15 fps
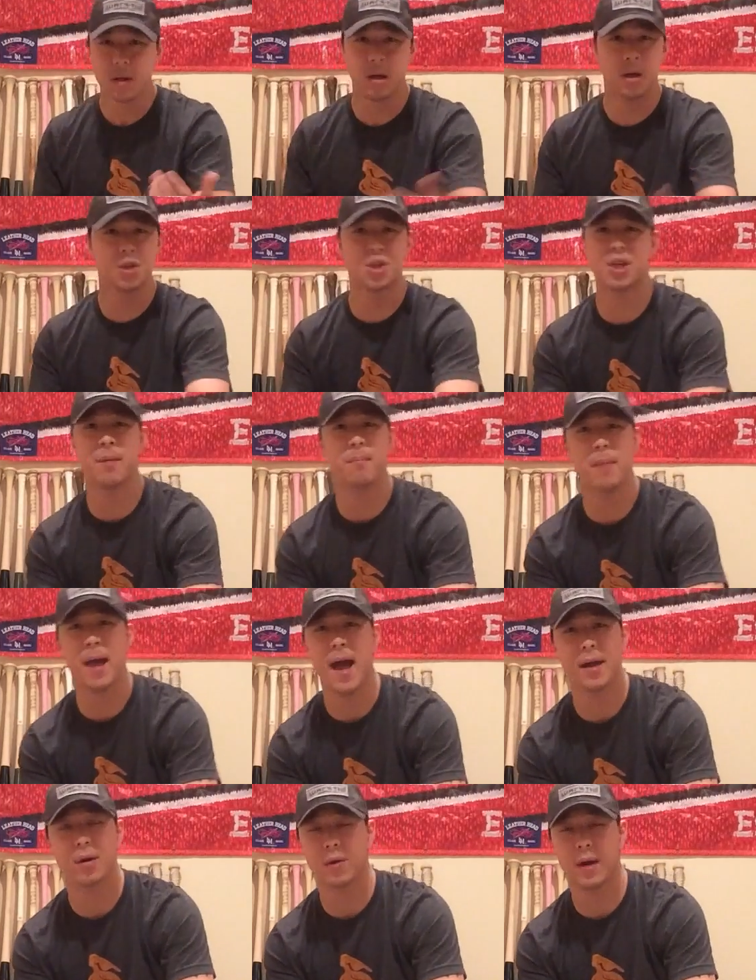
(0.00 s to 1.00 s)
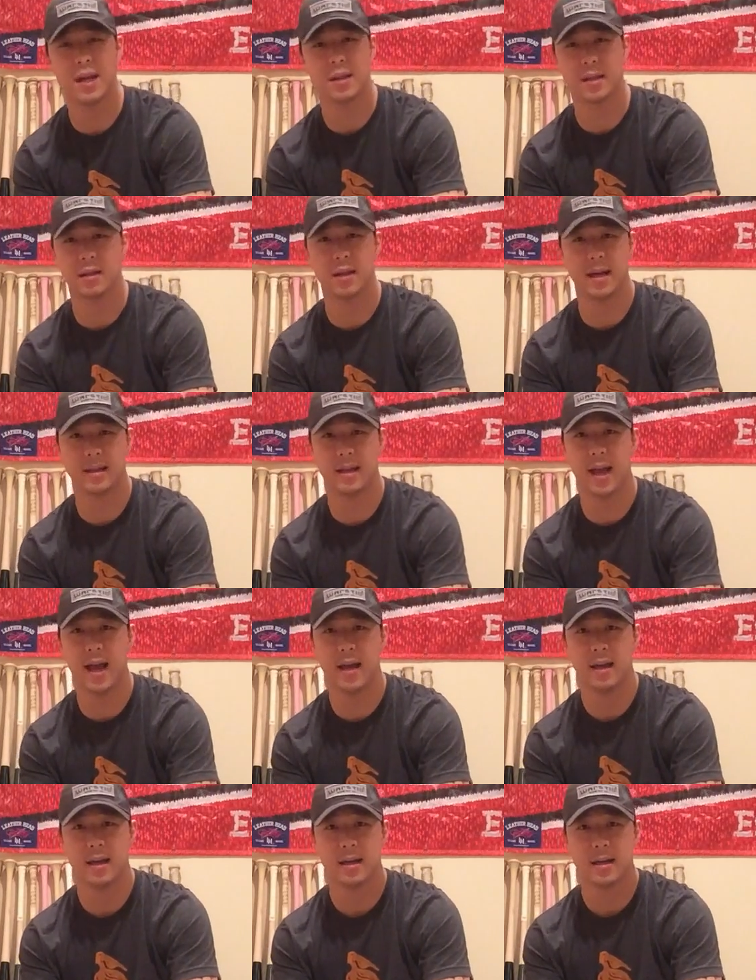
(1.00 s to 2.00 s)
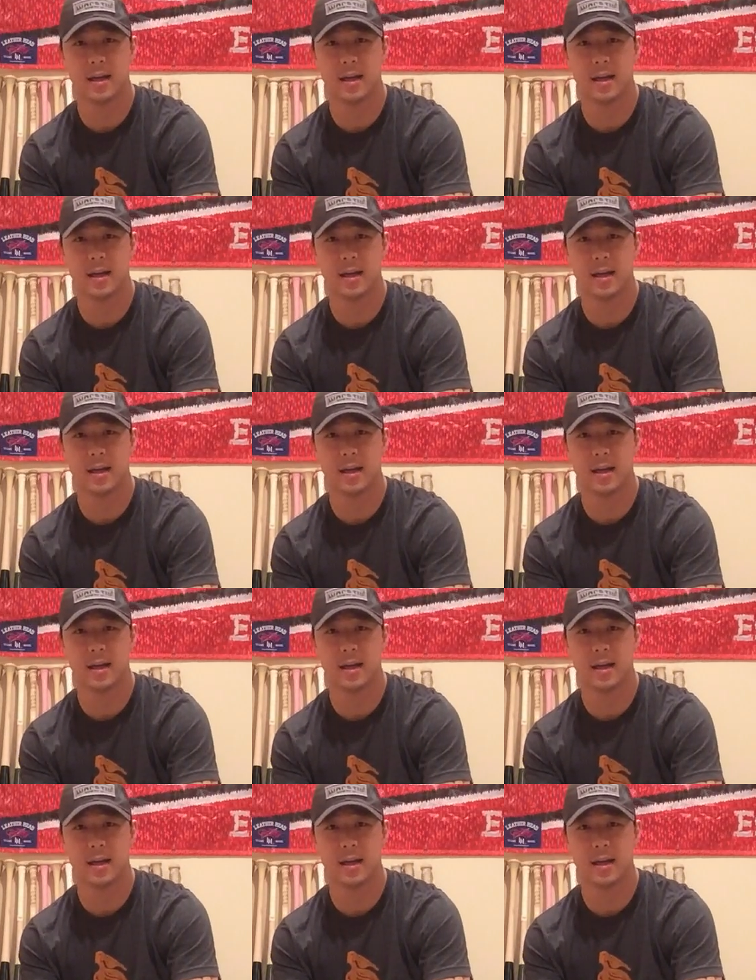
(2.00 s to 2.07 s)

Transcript: a gym mat or anything like that.